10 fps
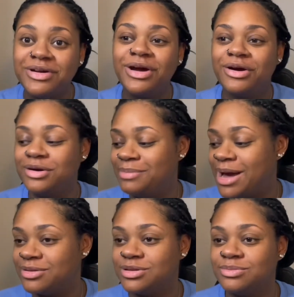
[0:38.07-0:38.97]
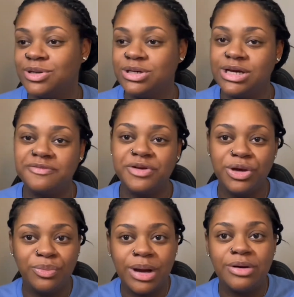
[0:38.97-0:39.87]
heard about them, they're definitely
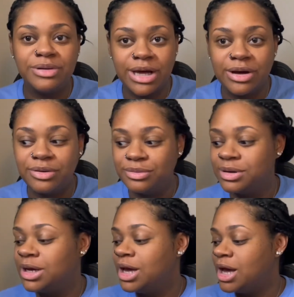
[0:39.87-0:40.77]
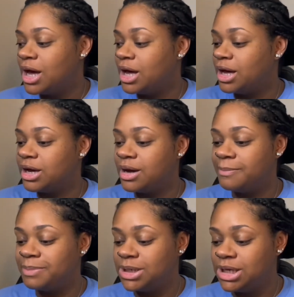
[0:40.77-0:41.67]
well-known, a
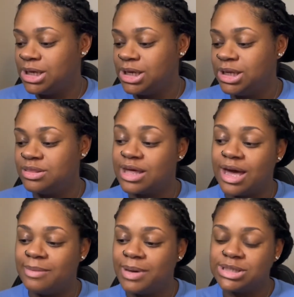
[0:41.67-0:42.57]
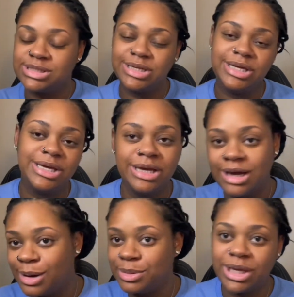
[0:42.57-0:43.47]
company that basically,
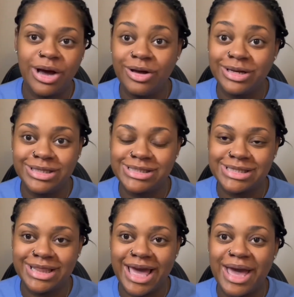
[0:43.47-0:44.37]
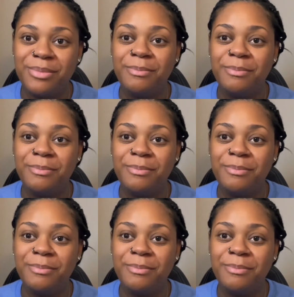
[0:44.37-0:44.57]
I'm gonna get all into that,